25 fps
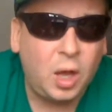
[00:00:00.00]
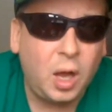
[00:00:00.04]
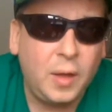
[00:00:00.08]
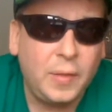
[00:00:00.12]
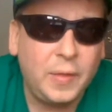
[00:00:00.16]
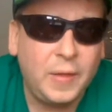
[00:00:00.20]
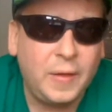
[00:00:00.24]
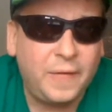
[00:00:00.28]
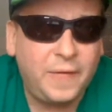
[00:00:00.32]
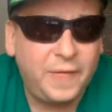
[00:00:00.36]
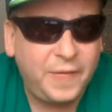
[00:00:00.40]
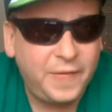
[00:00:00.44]

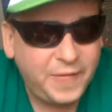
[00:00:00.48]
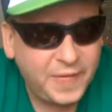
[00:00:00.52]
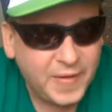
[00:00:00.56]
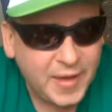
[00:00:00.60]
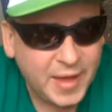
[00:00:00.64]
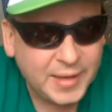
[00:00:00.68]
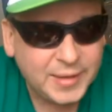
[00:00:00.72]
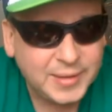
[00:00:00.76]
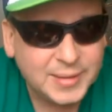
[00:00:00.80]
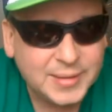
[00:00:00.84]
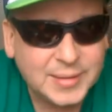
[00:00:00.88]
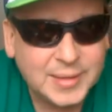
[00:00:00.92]
on the
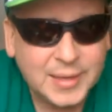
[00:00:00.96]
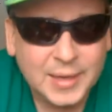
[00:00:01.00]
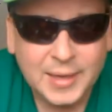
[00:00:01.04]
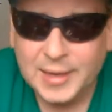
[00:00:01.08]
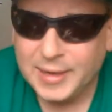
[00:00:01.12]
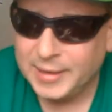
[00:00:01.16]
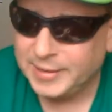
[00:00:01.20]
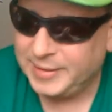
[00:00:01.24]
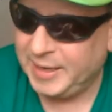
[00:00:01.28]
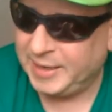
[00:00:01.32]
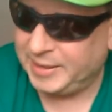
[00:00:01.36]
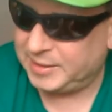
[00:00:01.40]
fence,
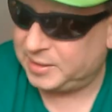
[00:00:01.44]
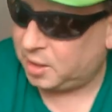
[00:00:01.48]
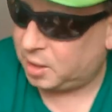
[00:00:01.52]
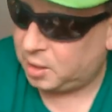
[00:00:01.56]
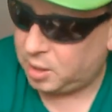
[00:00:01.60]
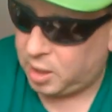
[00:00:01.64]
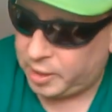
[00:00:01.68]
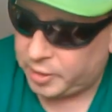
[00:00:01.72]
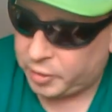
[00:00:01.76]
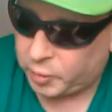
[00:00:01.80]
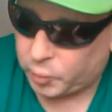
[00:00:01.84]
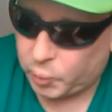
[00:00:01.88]
takes a
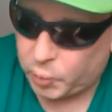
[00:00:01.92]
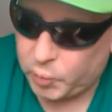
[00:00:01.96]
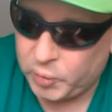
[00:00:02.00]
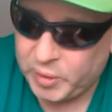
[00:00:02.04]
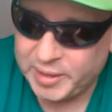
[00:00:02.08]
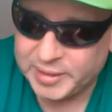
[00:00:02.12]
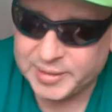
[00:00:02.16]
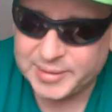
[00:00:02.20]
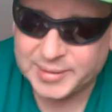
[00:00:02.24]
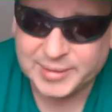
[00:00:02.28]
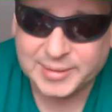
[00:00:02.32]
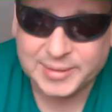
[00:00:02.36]
lot of
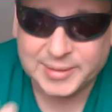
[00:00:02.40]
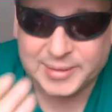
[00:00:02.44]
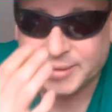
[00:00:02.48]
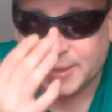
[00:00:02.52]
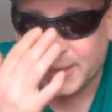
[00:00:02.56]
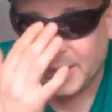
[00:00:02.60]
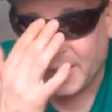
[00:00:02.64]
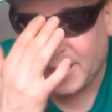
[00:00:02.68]
risks.